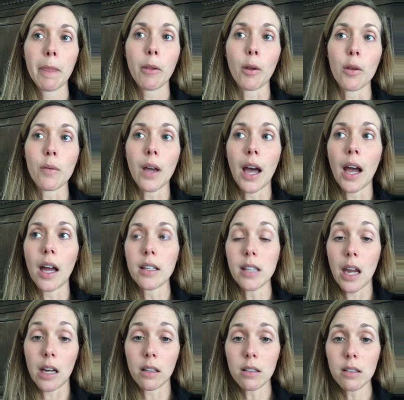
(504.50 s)
so you've got a
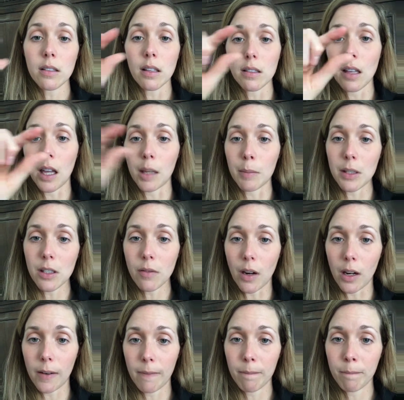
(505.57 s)
title, says the elements of
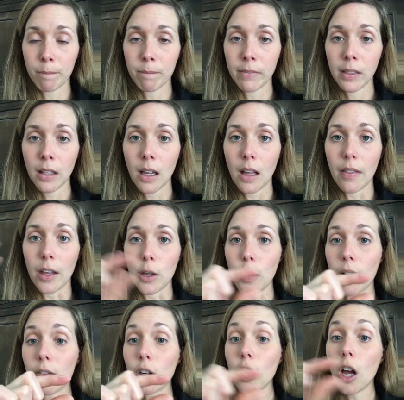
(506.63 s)
art. Then you
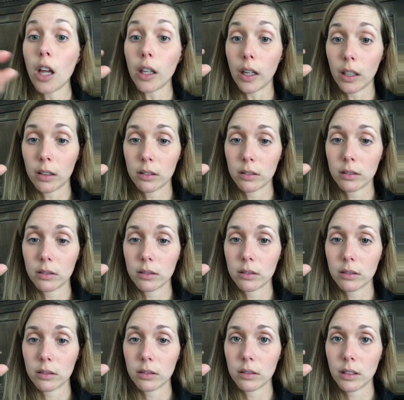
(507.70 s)
have color.
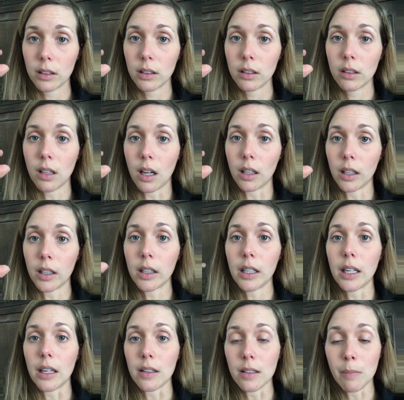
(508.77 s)
Color
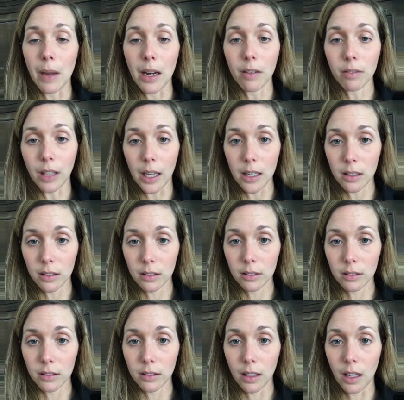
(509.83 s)
is made of light.
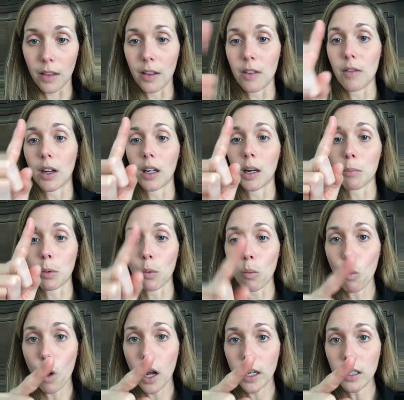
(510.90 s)
And then you've got a number
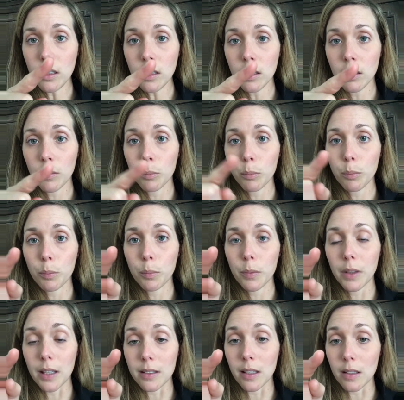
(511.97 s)
1
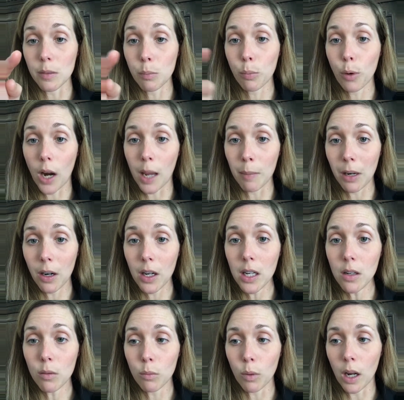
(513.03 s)
that says
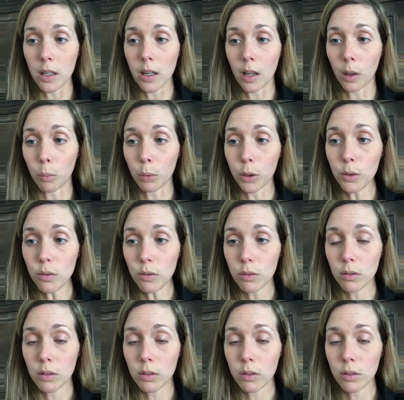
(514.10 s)
primary, red, yellow, blue.